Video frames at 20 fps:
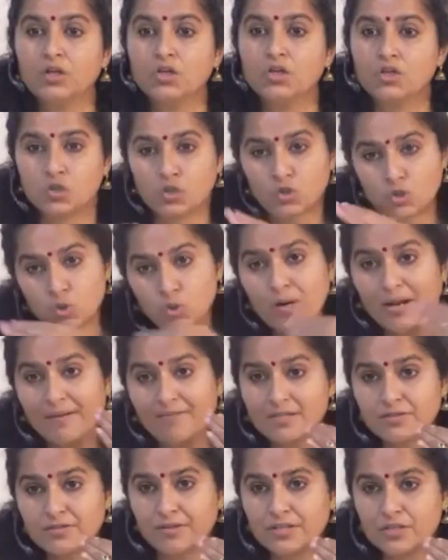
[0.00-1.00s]
So two
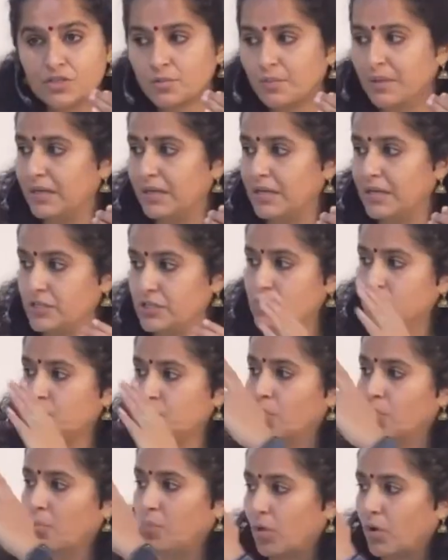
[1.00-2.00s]
levels of instrumentation.
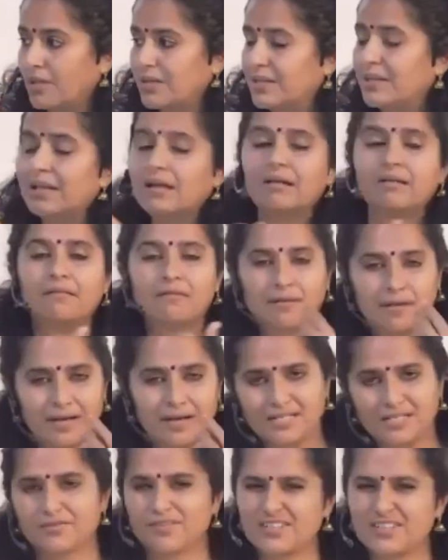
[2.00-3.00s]
So what they
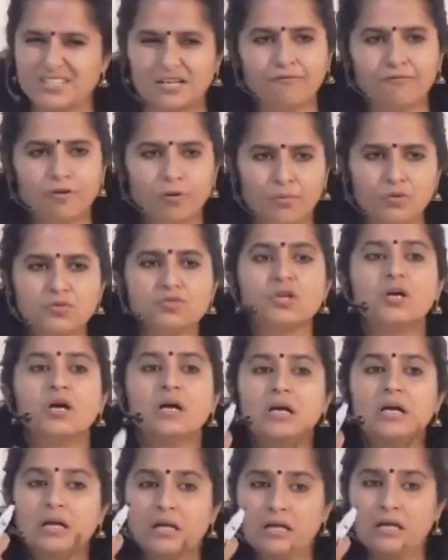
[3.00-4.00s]
realize, first and foremost,
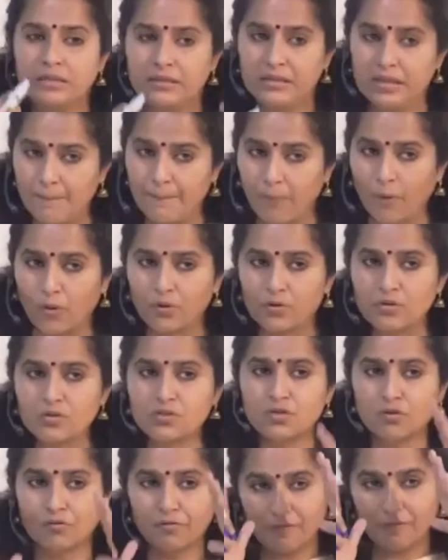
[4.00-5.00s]
the importance
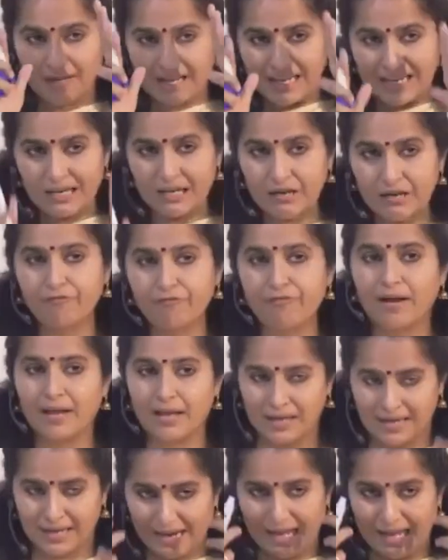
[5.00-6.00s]
of
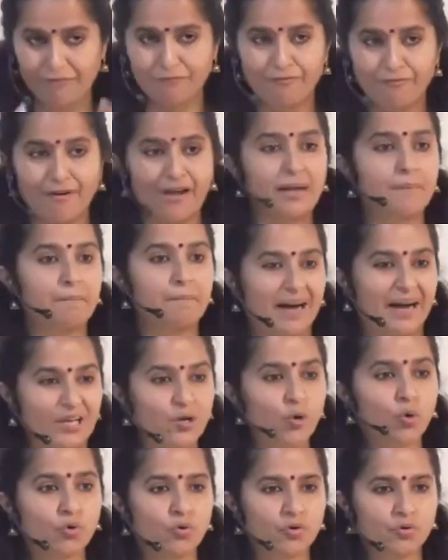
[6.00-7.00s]
clarifying my
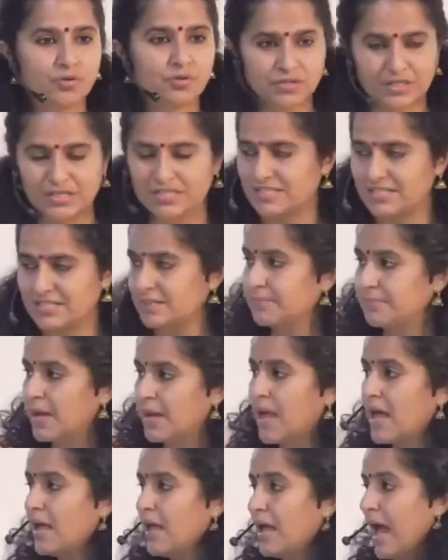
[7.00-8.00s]
own system.
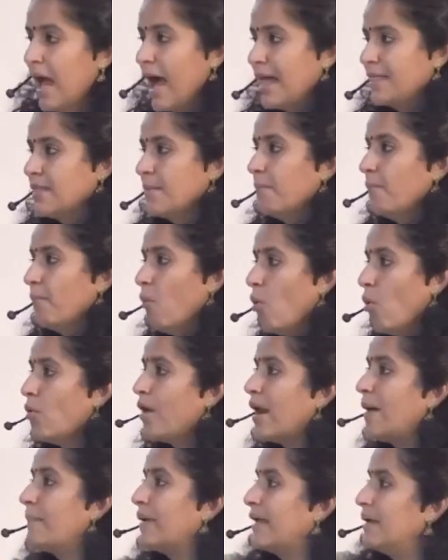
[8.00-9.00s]
And the more
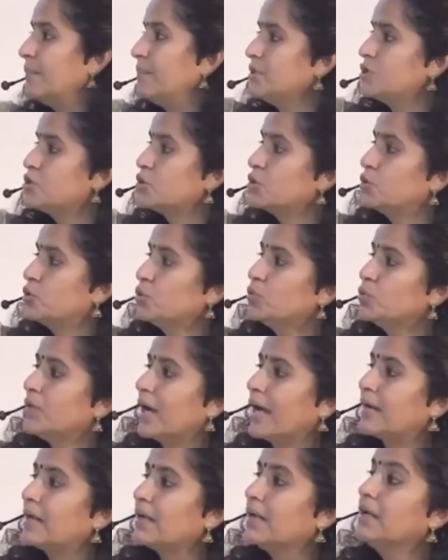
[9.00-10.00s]
I'm able to do
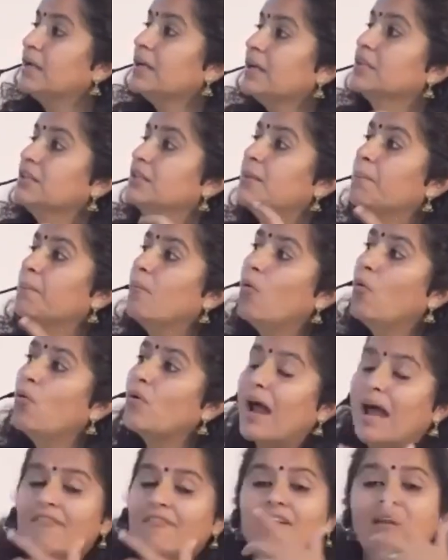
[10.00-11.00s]
that, the
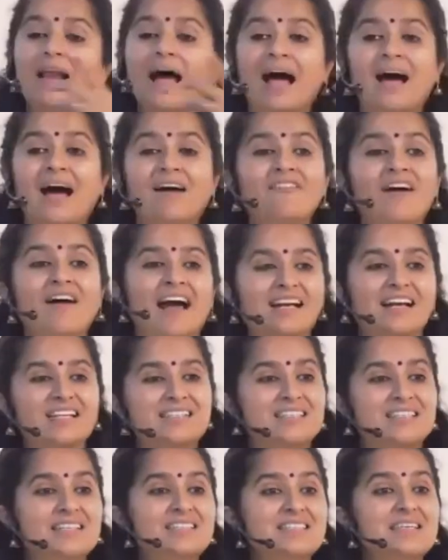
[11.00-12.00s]
more I will have
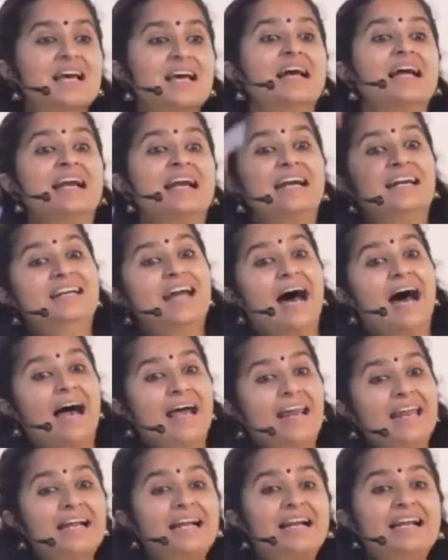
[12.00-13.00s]
access
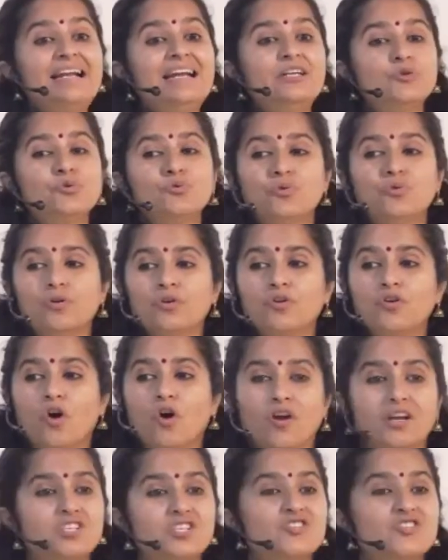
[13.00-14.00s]
directly to
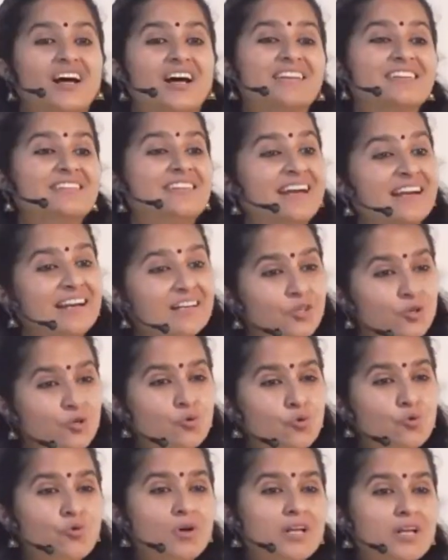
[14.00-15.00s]
knowledge rather than
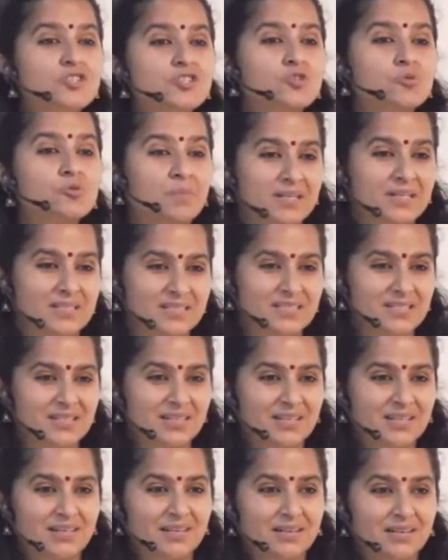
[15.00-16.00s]
through instruments.
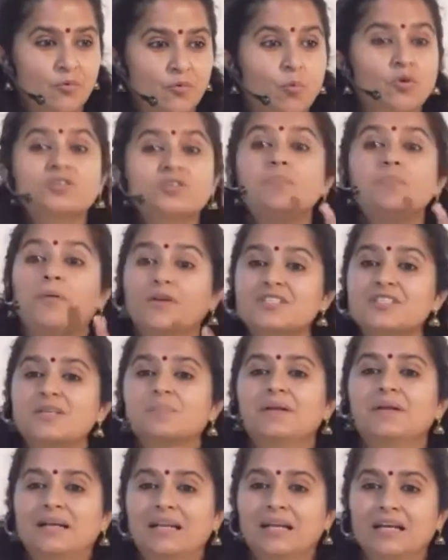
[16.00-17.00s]
Was a
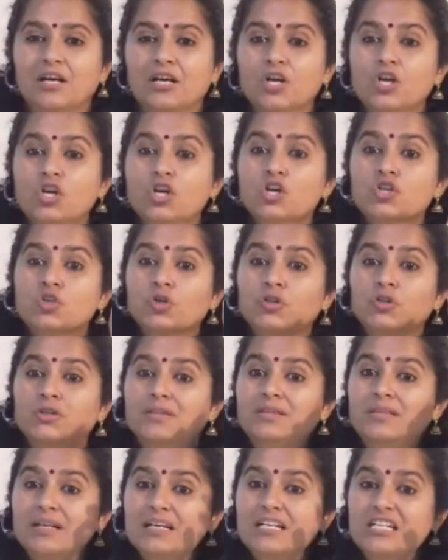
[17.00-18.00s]
possibility. So
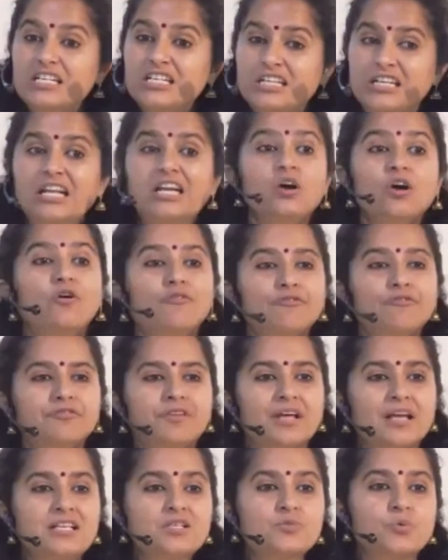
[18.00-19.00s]
drishti of
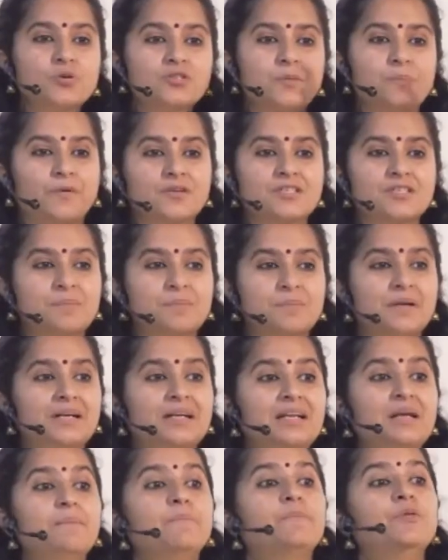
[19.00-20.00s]
things was a
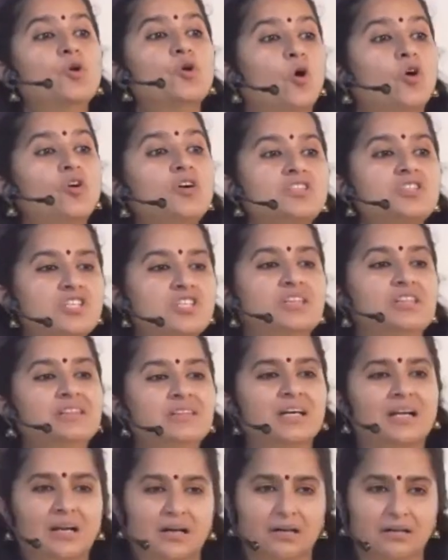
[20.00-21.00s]
possibility beyond
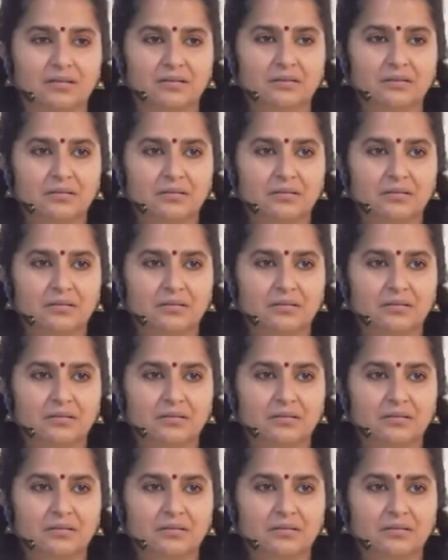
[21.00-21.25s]
chintana.